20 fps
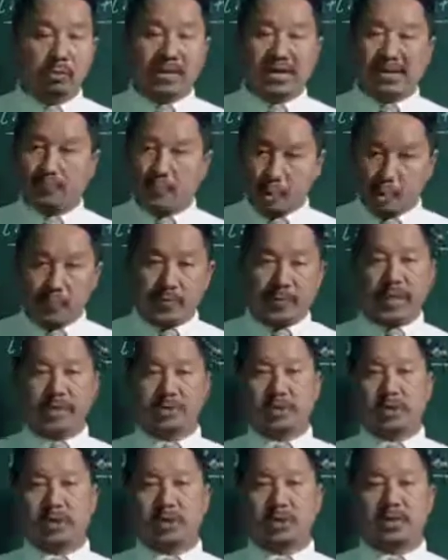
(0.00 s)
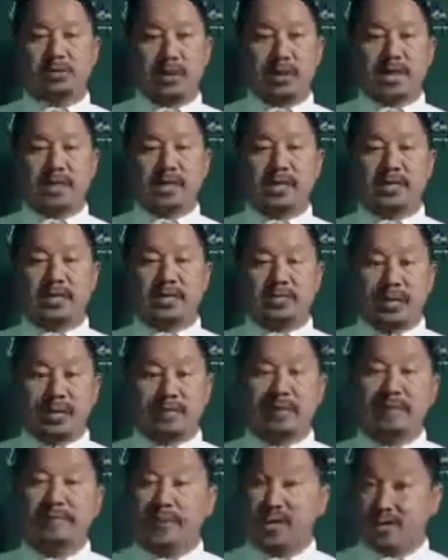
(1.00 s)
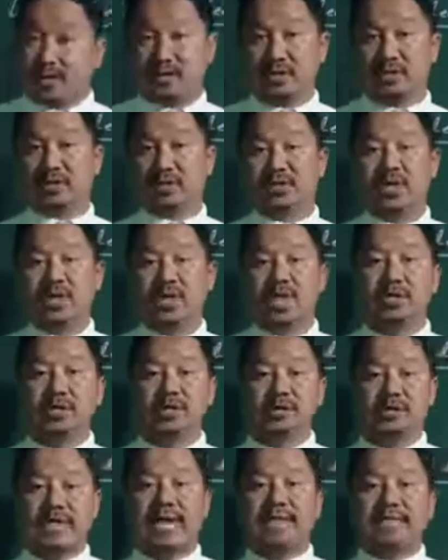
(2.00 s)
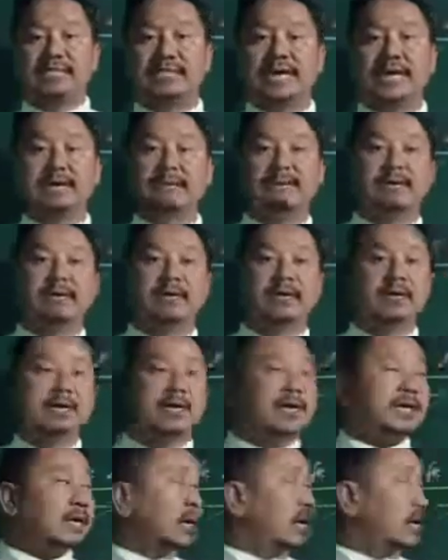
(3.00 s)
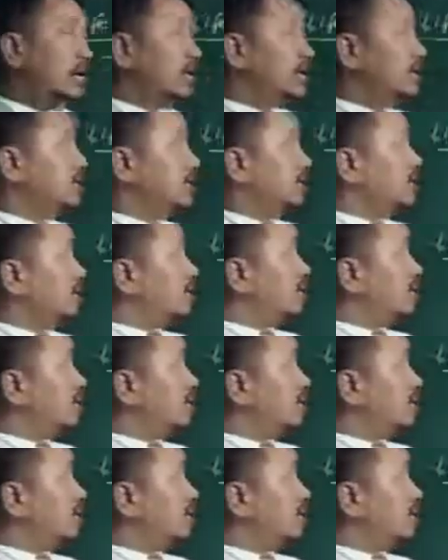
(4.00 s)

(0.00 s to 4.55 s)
developing or growing in the form of fetus, so that time it